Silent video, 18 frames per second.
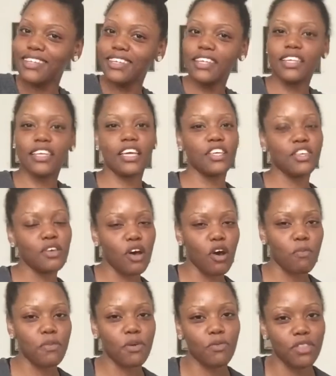Can you
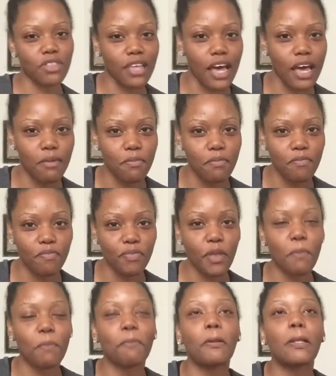help me with that?
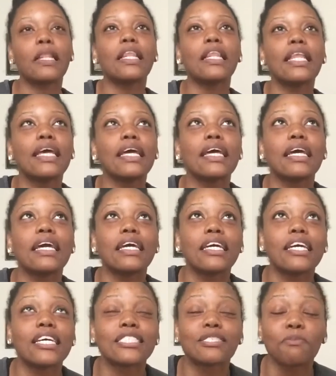
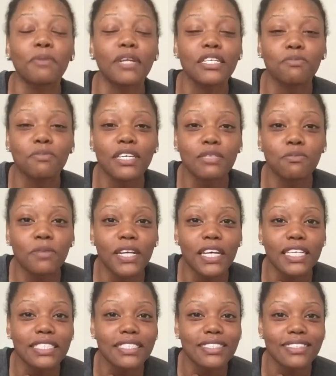Please, please, please,
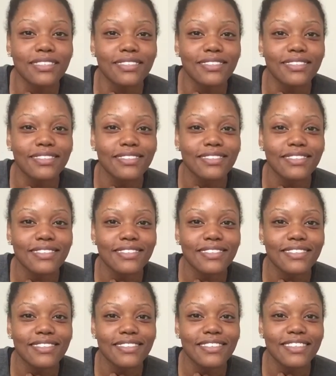please.
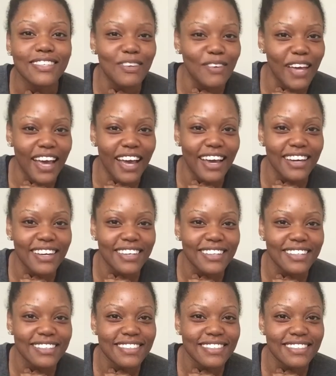You can?
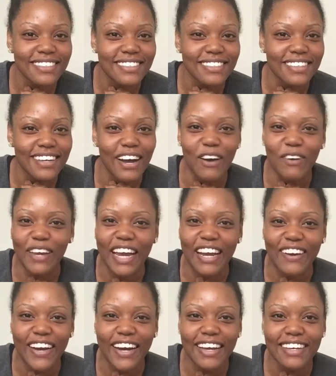Okay,
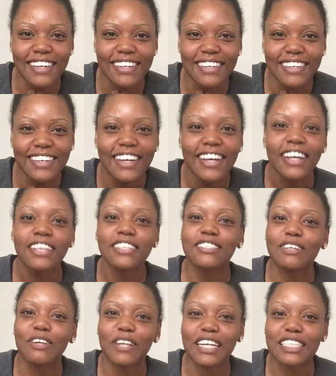great.
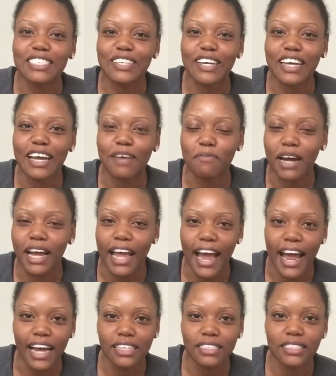So let's look at my
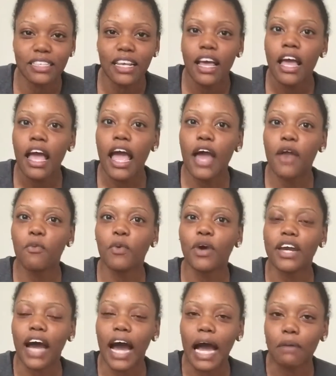hats. And
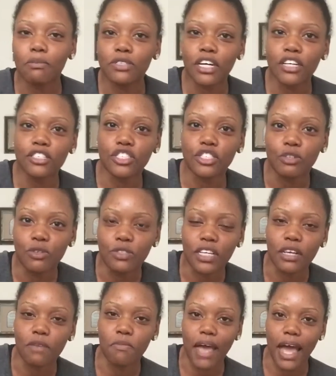when I'm done
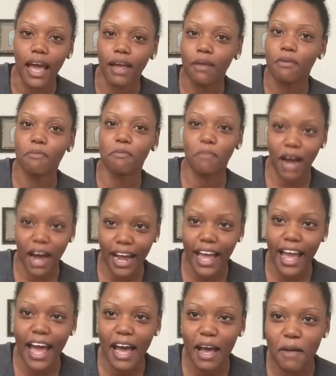choosing my
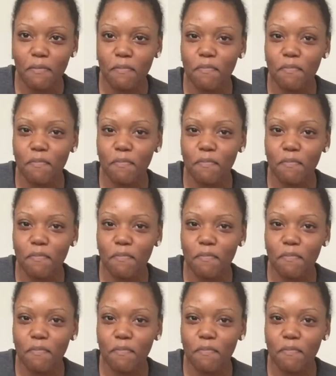hat,